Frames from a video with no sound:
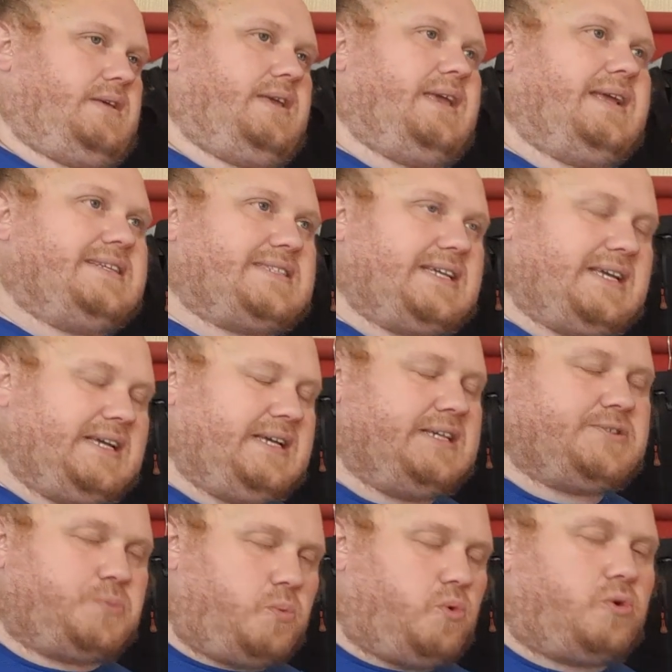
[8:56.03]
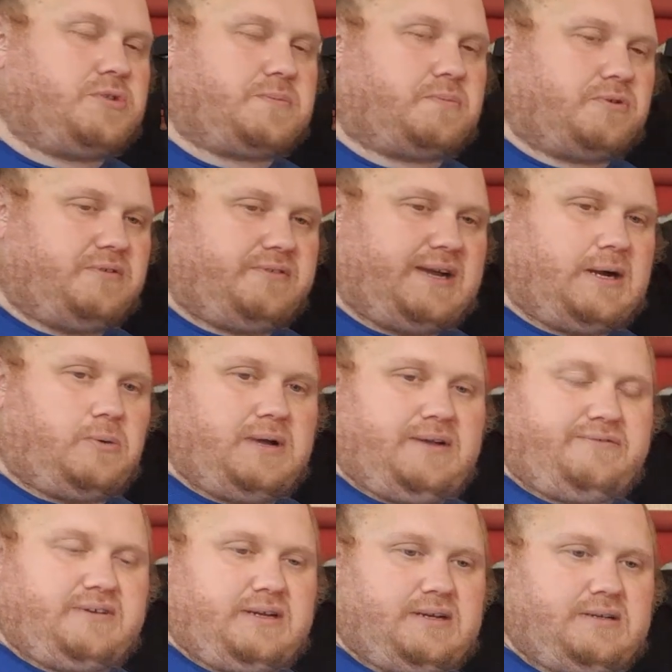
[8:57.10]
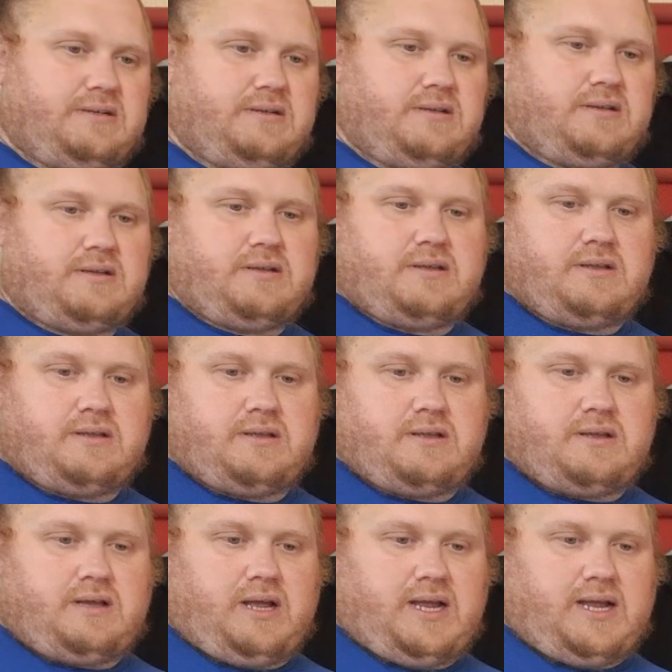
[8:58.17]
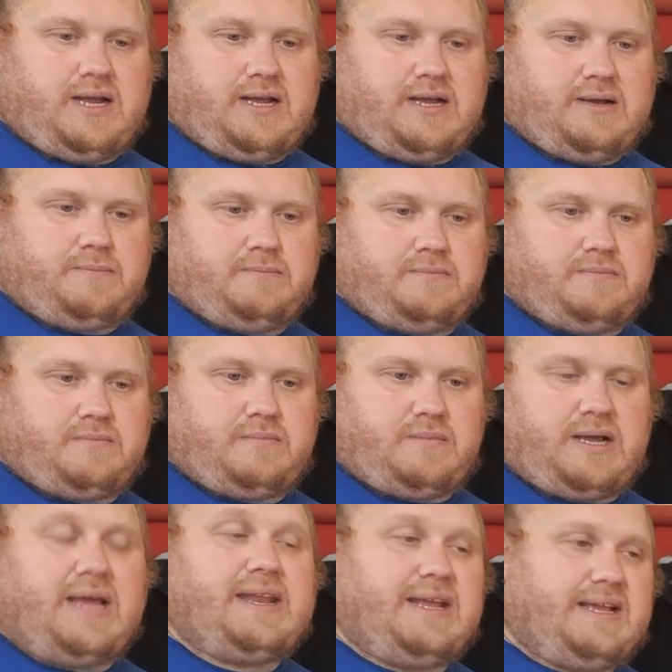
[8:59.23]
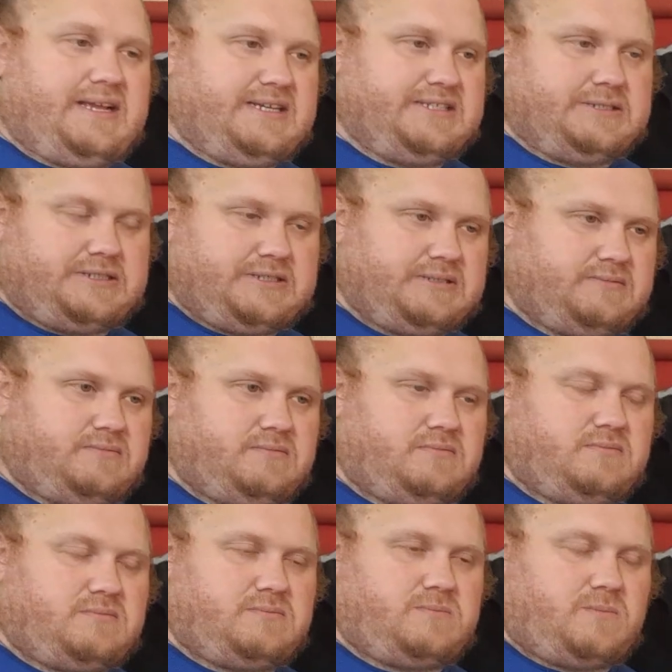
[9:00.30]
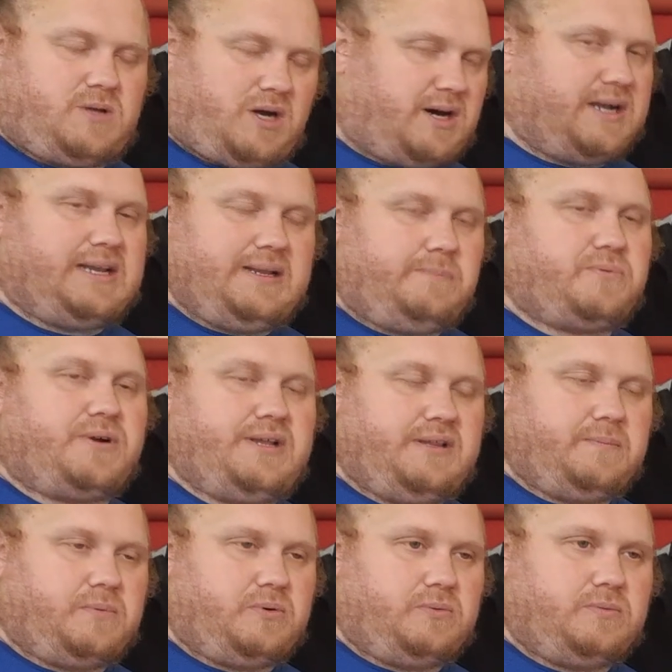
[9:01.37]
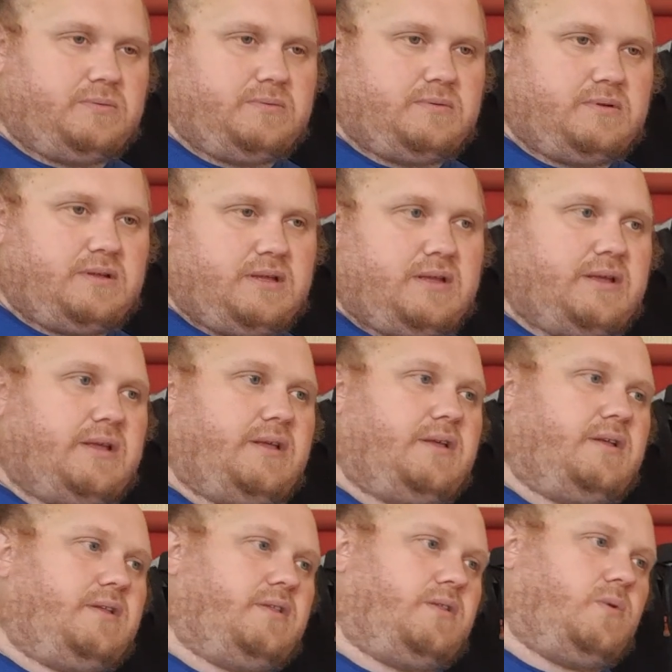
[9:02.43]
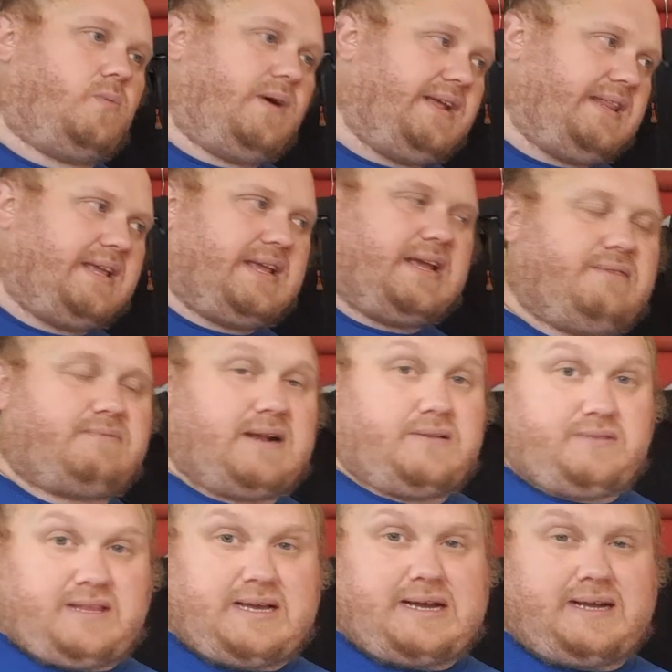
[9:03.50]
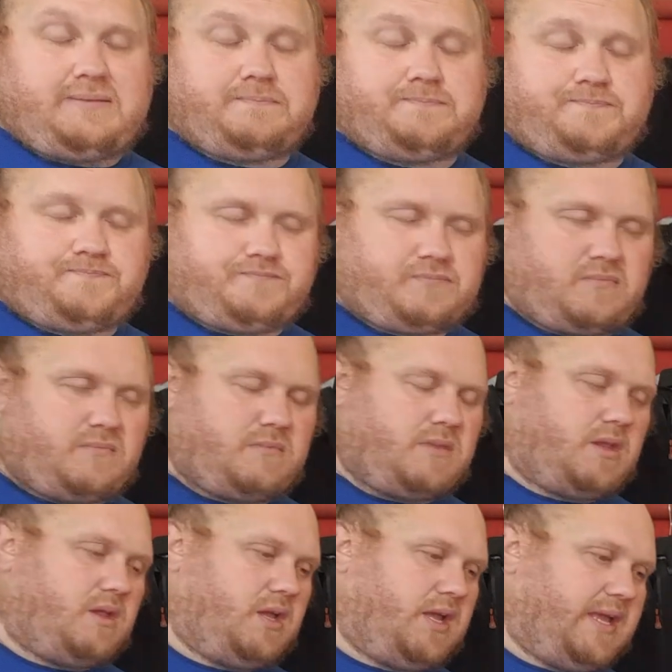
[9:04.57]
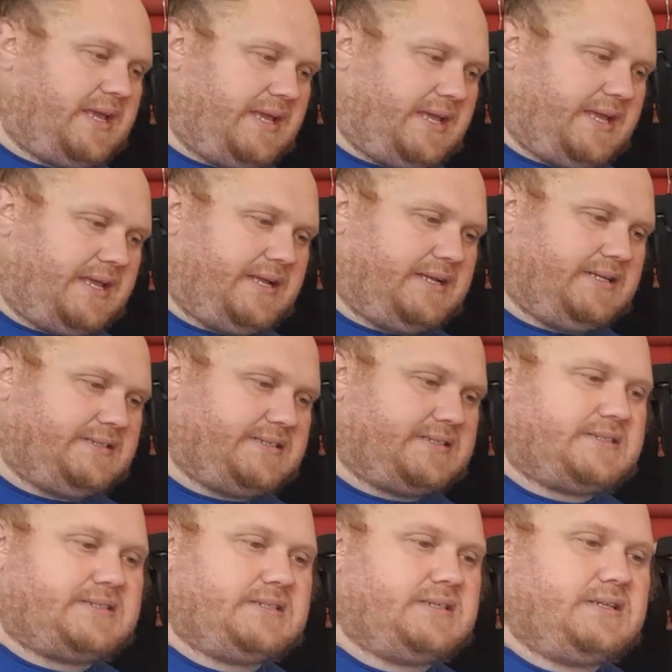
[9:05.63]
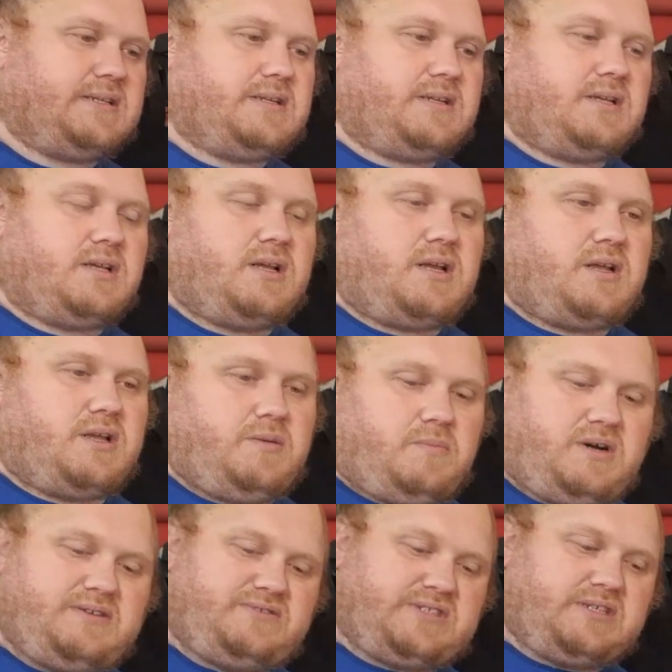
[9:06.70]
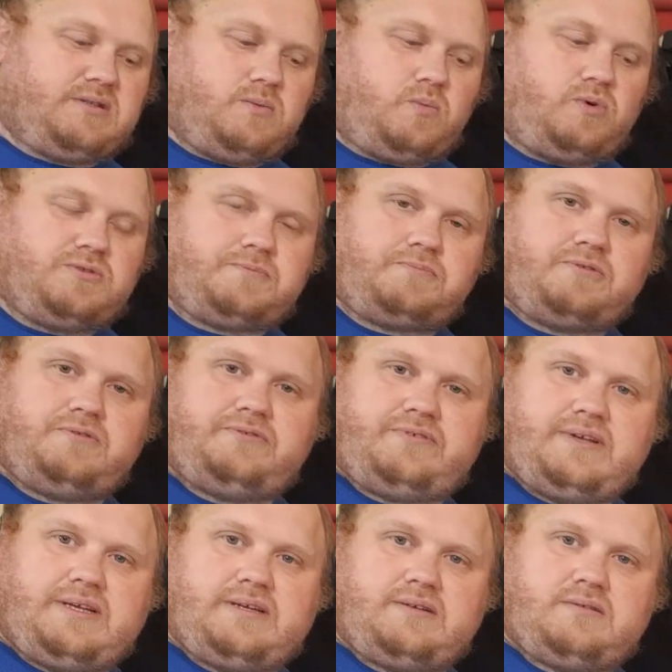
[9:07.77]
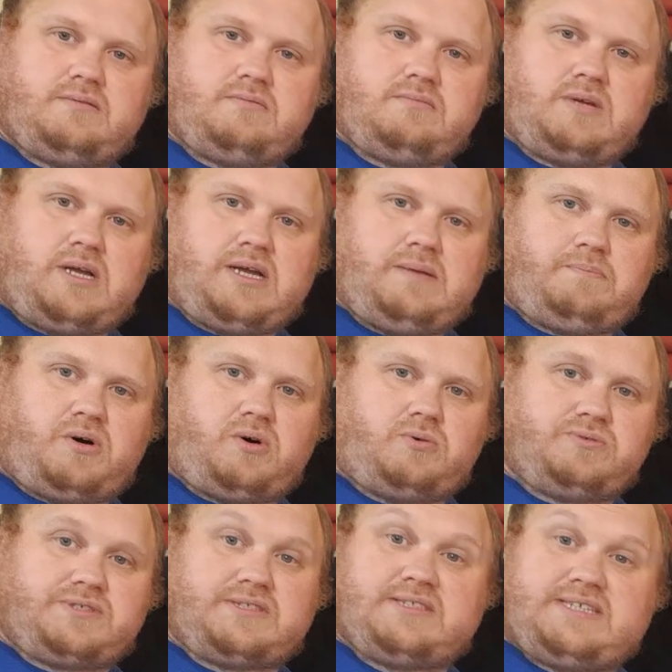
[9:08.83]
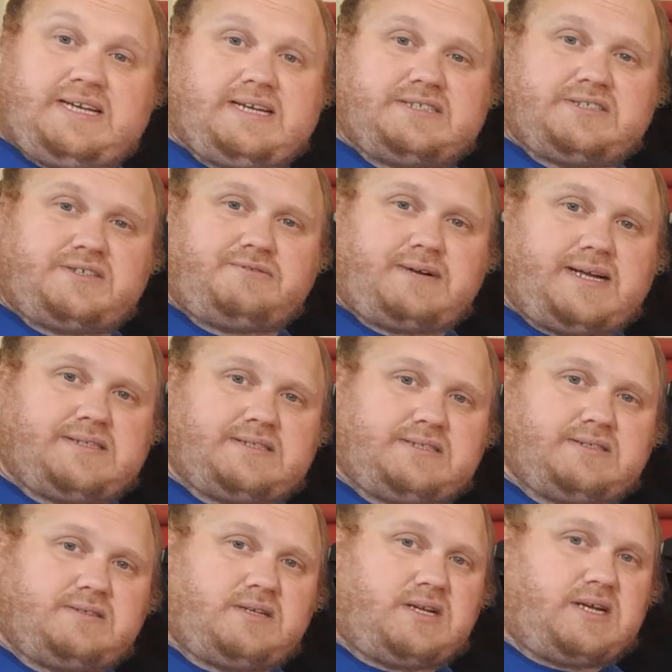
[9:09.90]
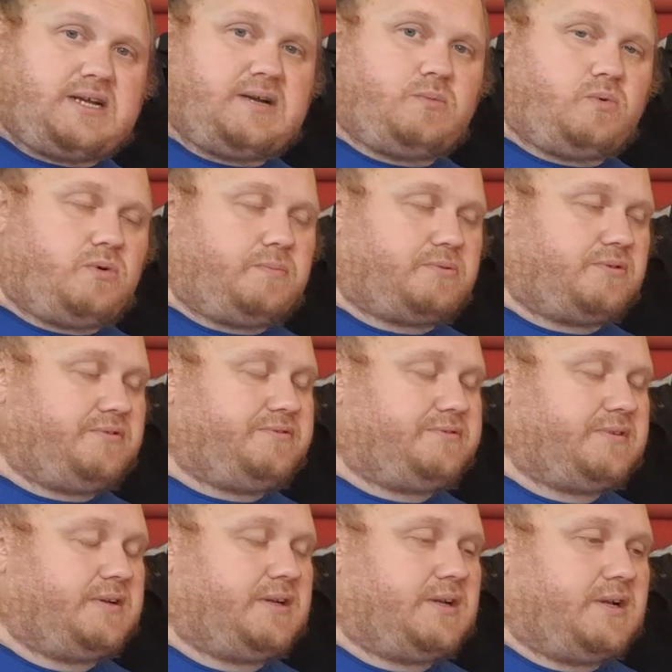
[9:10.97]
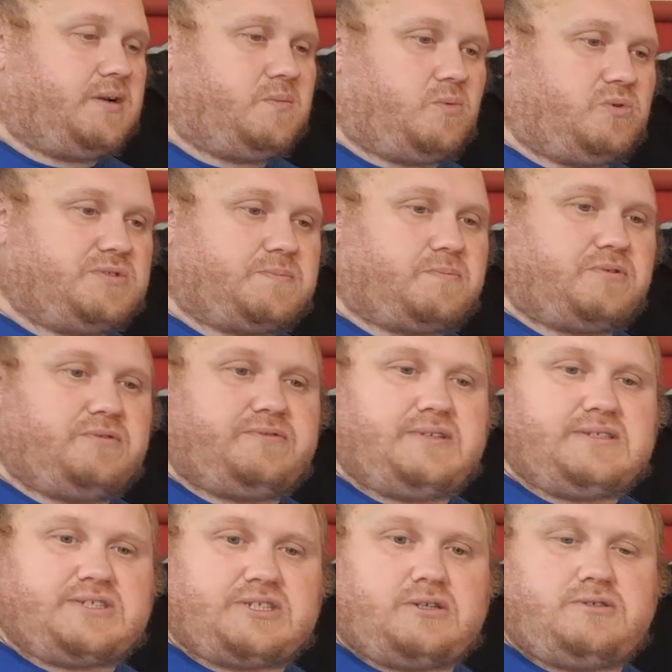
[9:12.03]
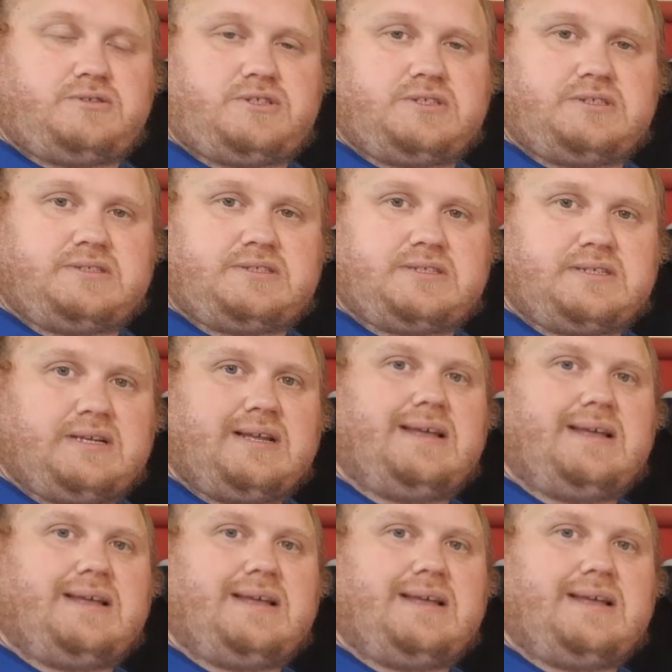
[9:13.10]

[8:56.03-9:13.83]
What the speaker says: It is waterproof, however, and it is highly breathable. The way they around that is, you might have seen the waterproofing bottles, TX Direct waterproofing solutions.